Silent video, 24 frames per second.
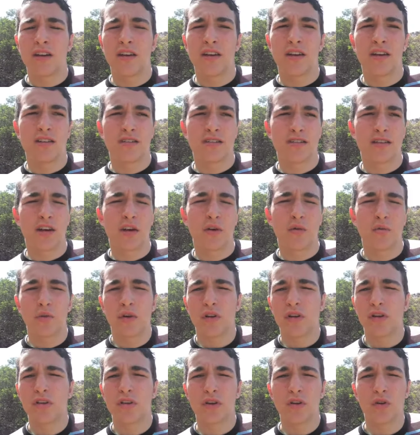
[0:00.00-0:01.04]
Yes, I
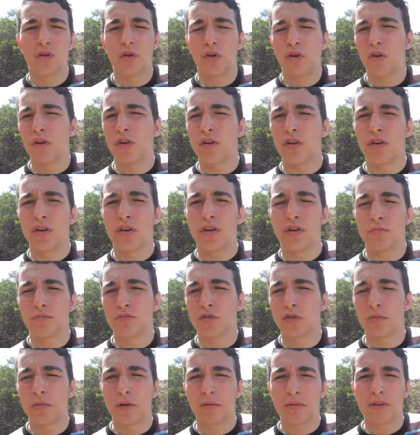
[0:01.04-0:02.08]
will go
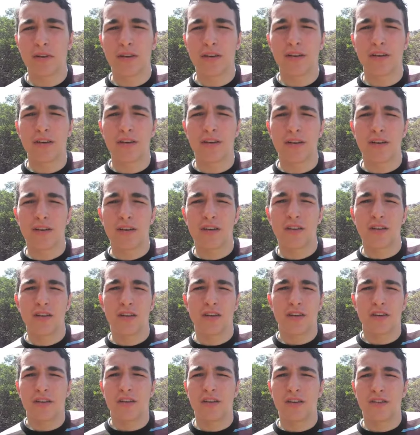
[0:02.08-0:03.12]
probably
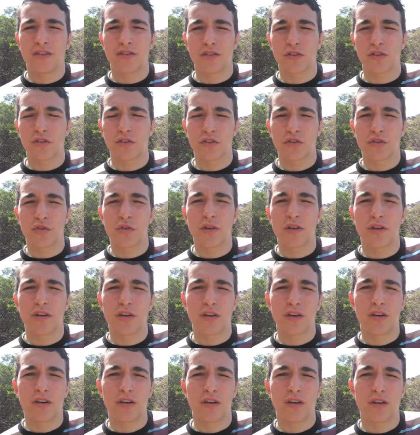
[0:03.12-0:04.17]
in the country,
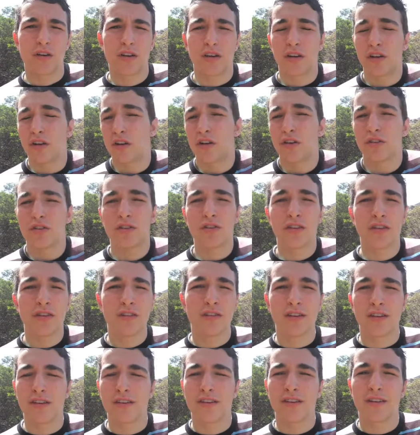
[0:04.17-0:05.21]
in
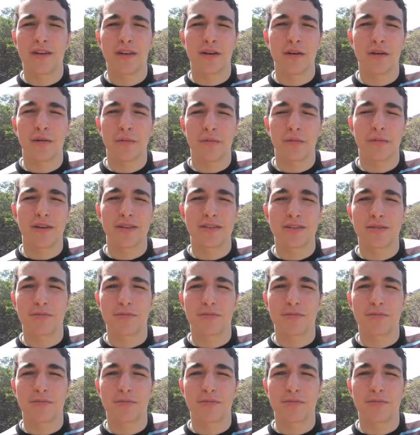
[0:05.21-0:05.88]
London, yeah, by okay.